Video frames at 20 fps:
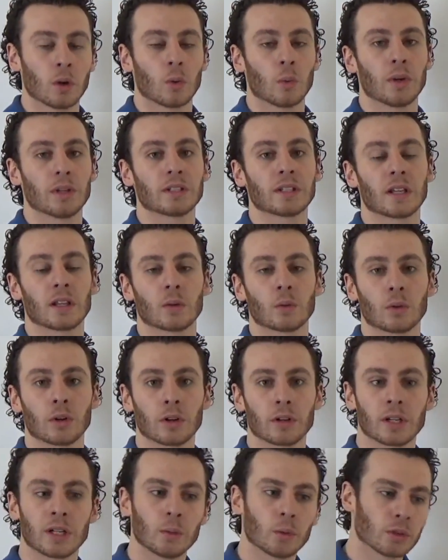We say the
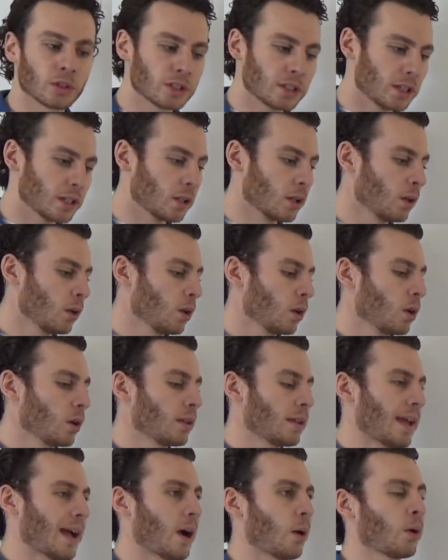word, he won't sit.
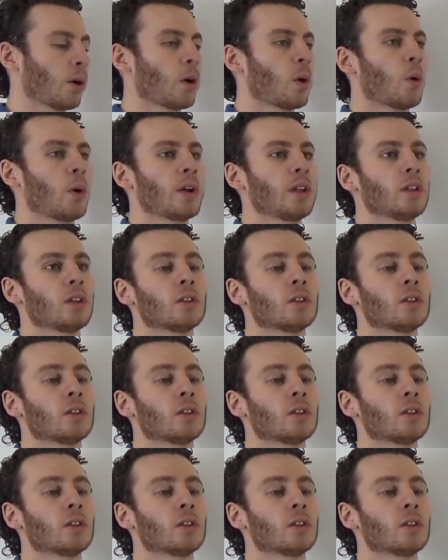Now we're going